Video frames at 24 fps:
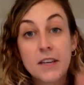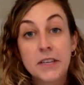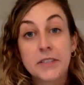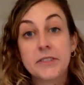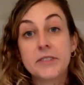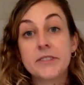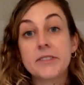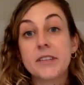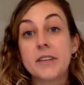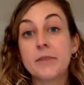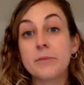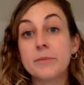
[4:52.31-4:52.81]

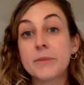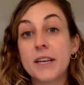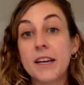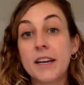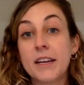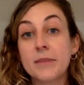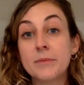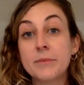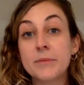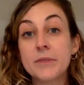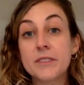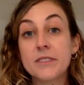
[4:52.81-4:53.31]

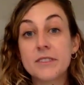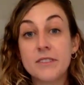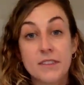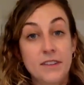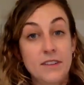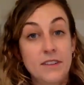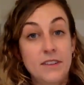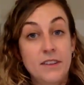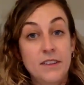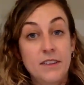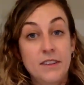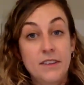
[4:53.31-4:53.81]
Sometimes
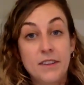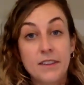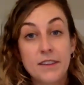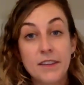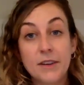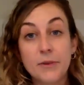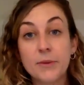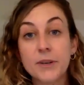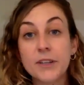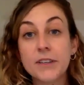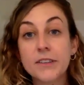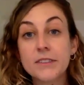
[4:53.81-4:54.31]
they
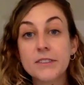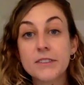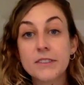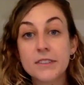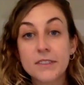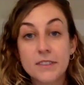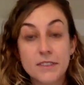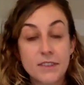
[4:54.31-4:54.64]
worked.